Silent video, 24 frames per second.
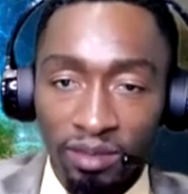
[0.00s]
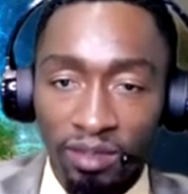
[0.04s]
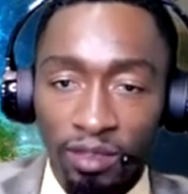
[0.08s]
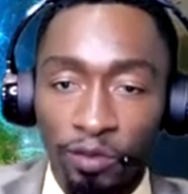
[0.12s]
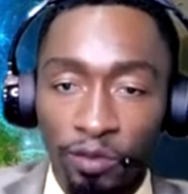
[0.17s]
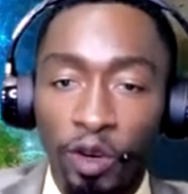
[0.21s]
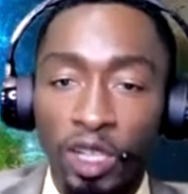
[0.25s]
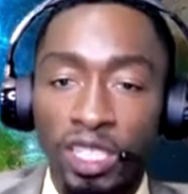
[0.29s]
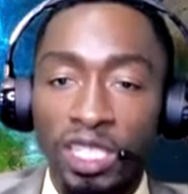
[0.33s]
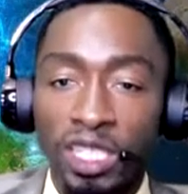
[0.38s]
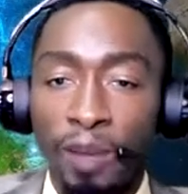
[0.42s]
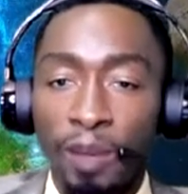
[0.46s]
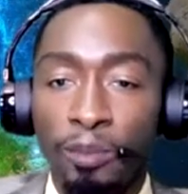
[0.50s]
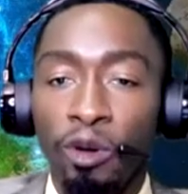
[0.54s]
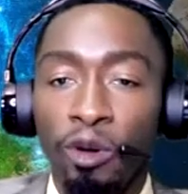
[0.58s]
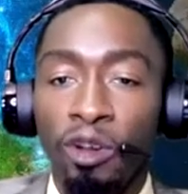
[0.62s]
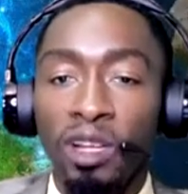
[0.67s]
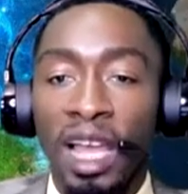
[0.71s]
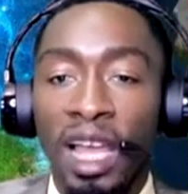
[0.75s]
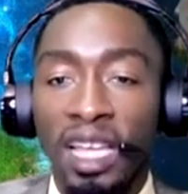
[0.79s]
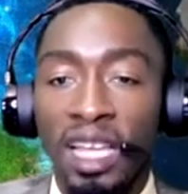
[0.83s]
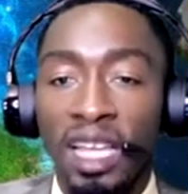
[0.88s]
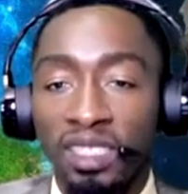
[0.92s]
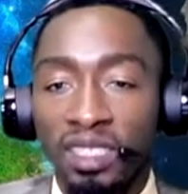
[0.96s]
for a temporary
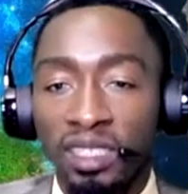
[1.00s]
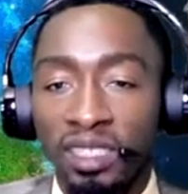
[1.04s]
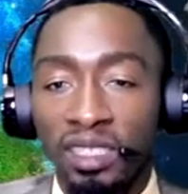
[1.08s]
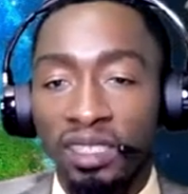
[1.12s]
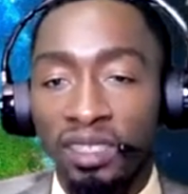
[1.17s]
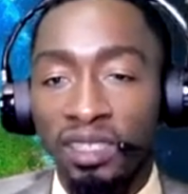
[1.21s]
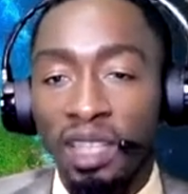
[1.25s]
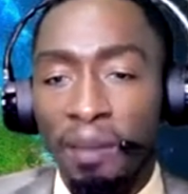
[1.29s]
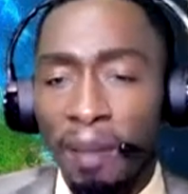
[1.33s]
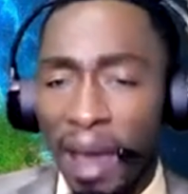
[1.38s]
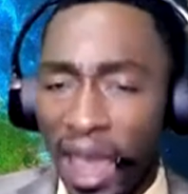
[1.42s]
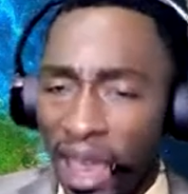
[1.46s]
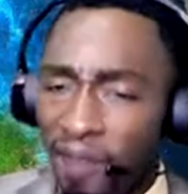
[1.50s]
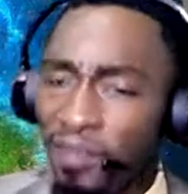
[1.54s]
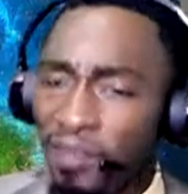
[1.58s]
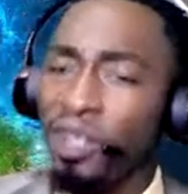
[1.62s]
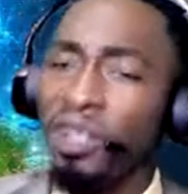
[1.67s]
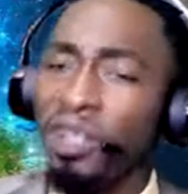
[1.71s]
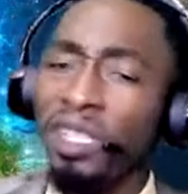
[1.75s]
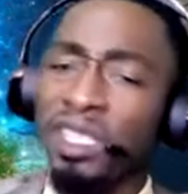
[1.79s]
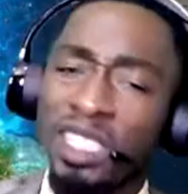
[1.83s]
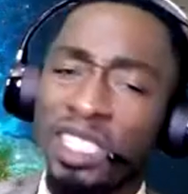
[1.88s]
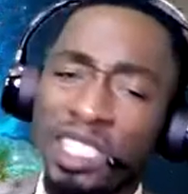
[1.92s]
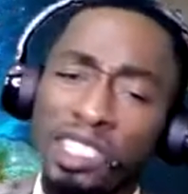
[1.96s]
license. They might have
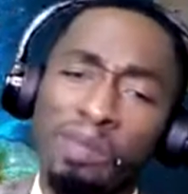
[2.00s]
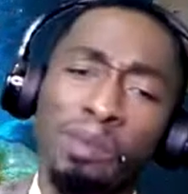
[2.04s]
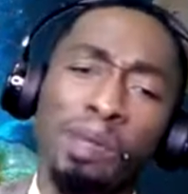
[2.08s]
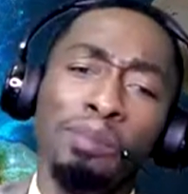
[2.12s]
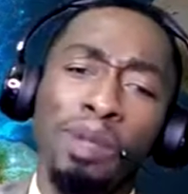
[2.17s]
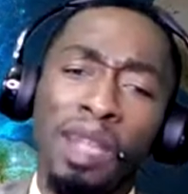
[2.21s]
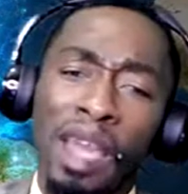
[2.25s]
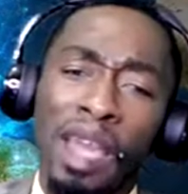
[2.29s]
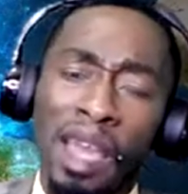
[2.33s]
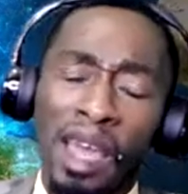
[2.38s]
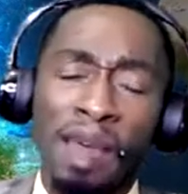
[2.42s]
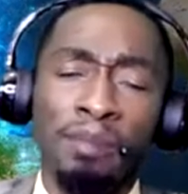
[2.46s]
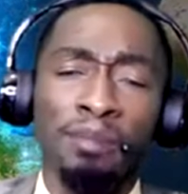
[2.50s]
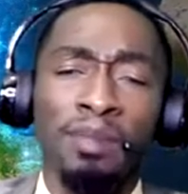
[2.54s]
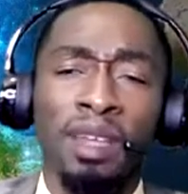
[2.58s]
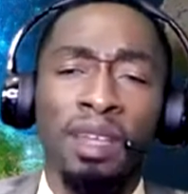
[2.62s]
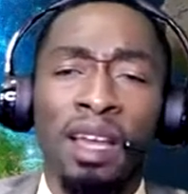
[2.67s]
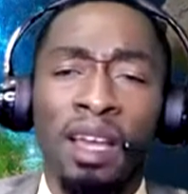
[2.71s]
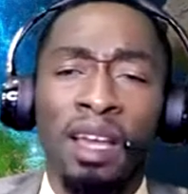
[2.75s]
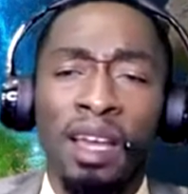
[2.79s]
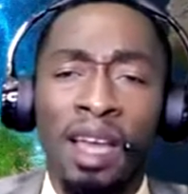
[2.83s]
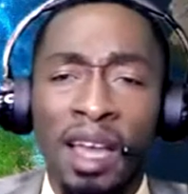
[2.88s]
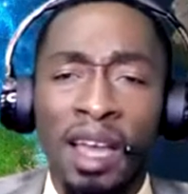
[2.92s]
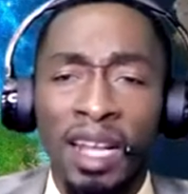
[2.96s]
another 6 months, but
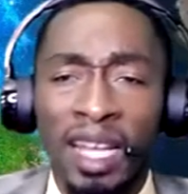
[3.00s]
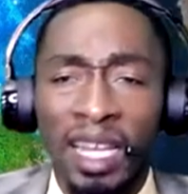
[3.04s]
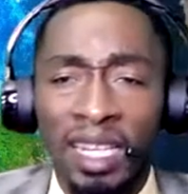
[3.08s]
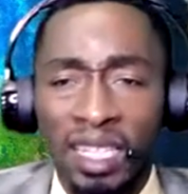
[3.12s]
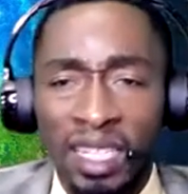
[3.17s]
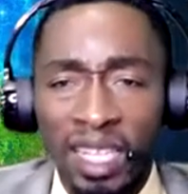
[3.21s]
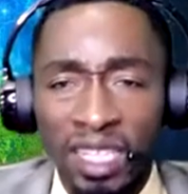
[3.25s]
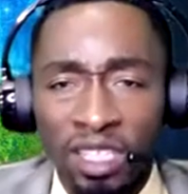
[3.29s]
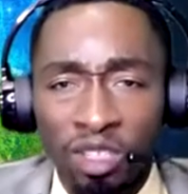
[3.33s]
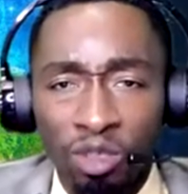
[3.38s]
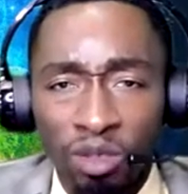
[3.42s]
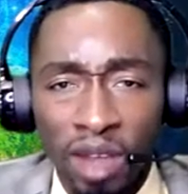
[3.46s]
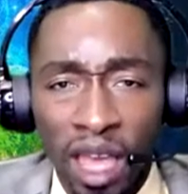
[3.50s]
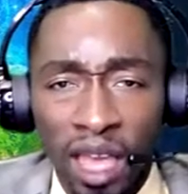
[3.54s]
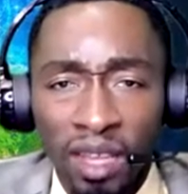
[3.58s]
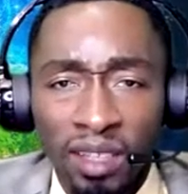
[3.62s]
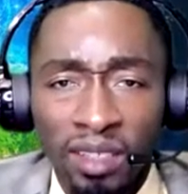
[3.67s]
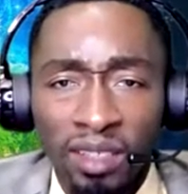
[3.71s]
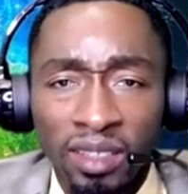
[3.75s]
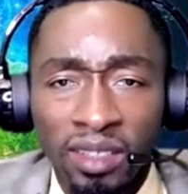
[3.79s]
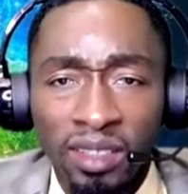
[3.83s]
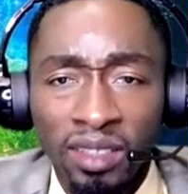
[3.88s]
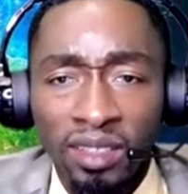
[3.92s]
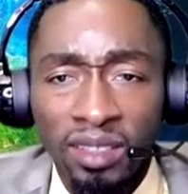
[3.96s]
I gotta get to that.
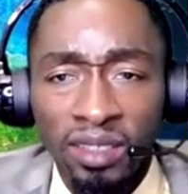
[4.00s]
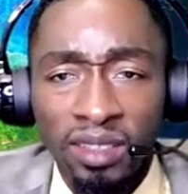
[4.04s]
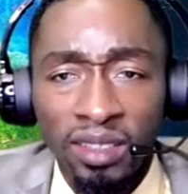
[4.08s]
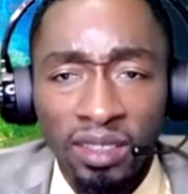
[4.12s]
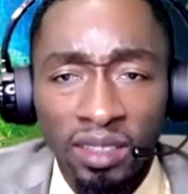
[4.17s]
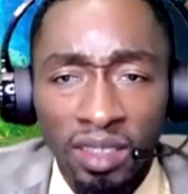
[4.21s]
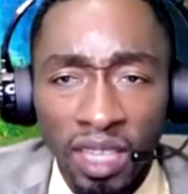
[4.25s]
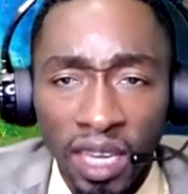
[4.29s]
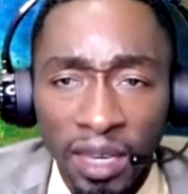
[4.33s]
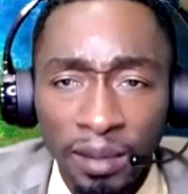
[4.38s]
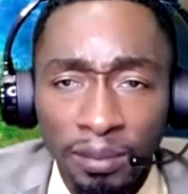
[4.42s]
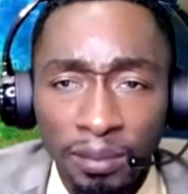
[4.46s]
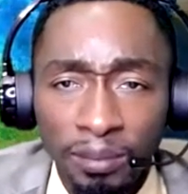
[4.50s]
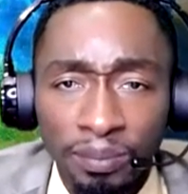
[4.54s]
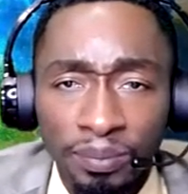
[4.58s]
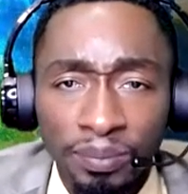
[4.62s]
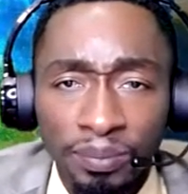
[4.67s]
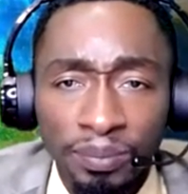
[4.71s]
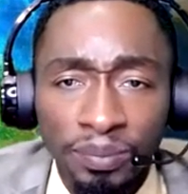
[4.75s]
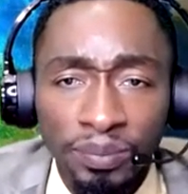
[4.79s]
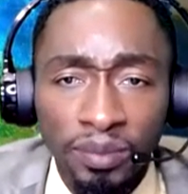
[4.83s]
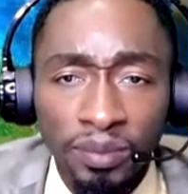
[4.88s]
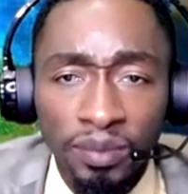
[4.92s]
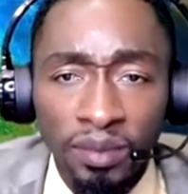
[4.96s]
Okay.
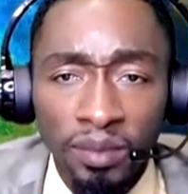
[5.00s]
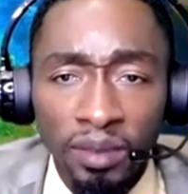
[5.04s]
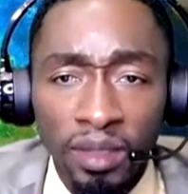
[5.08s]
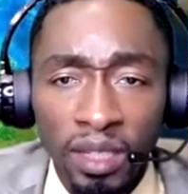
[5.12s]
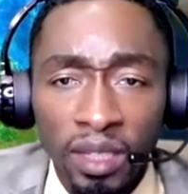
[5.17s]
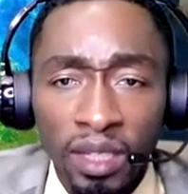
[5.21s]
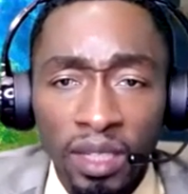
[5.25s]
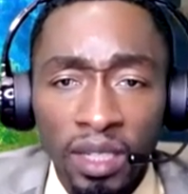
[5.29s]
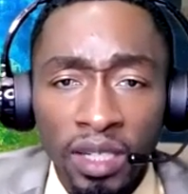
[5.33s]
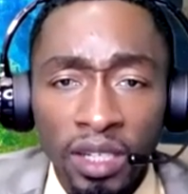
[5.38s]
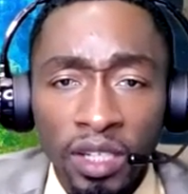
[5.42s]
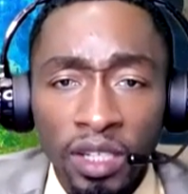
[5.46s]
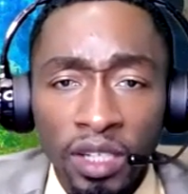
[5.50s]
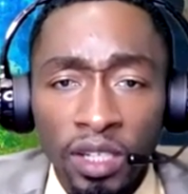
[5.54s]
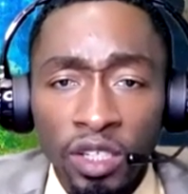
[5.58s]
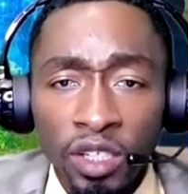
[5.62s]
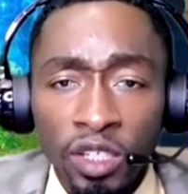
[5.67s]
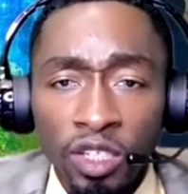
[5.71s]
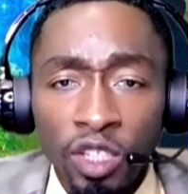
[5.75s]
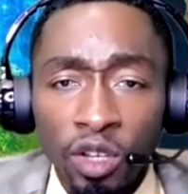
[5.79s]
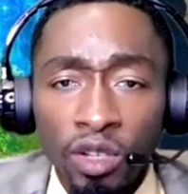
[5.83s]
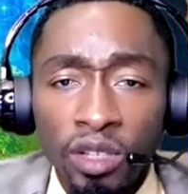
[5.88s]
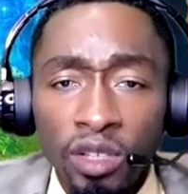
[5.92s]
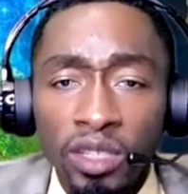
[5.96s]

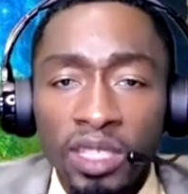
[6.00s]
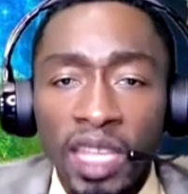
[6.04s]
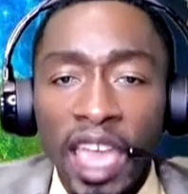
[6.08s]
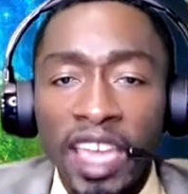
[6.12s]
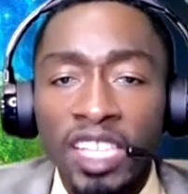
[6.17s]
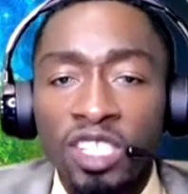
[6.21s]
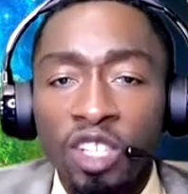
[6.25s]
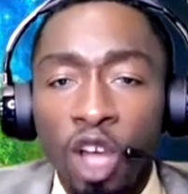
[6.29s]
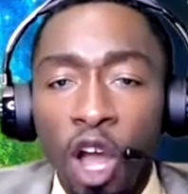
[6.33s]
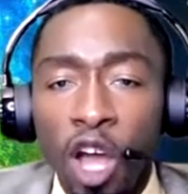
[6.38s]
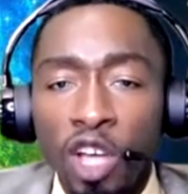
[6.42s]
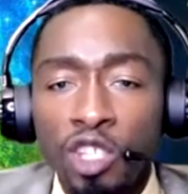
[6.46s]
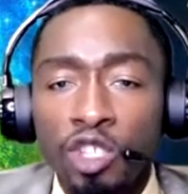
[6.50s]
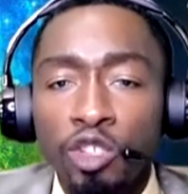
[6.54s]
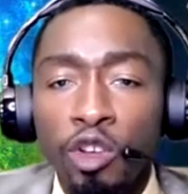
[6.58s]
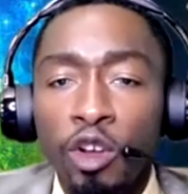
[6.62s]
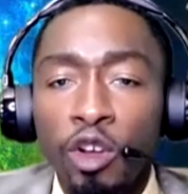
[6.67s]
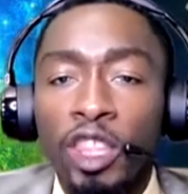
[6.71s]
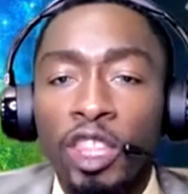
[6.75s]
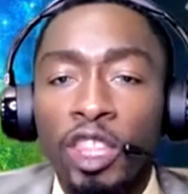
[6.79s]
So there is also a